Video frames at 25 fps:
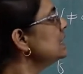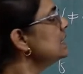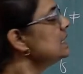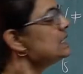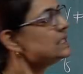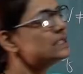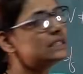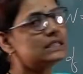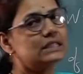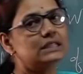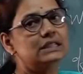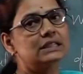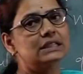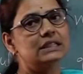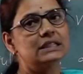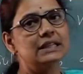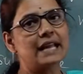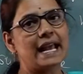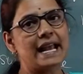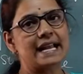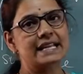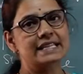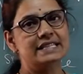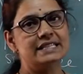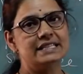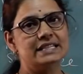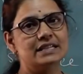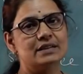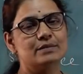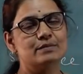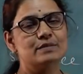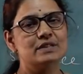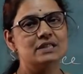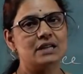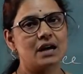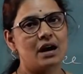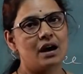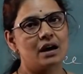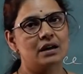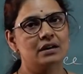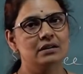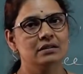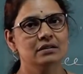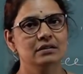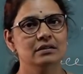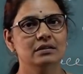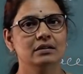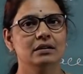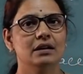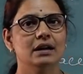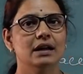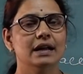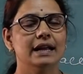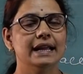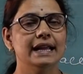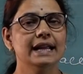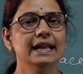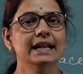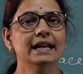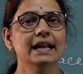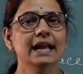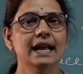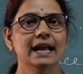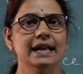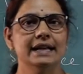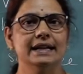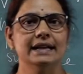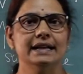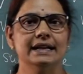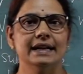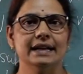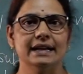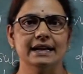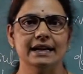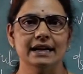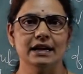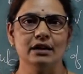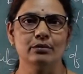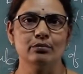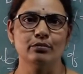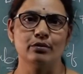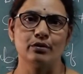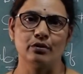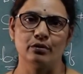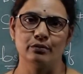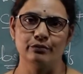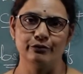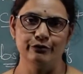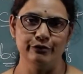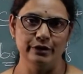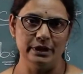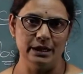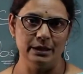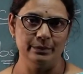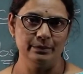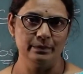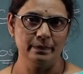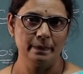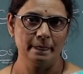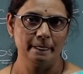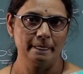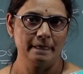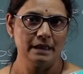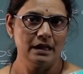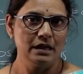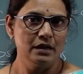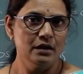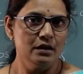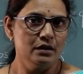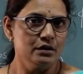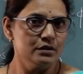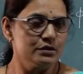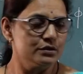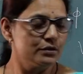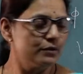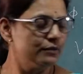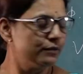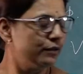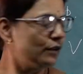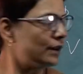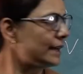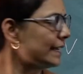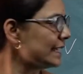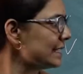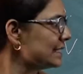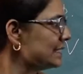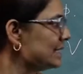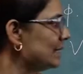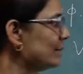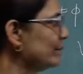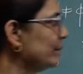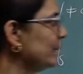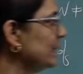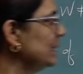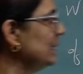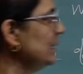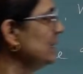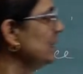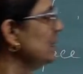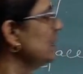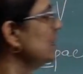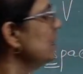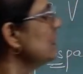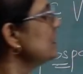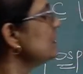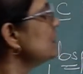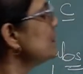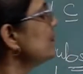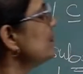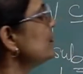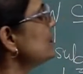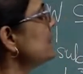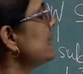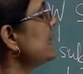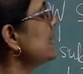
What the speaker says: certain axioms are inherited from V. So for example, suppose I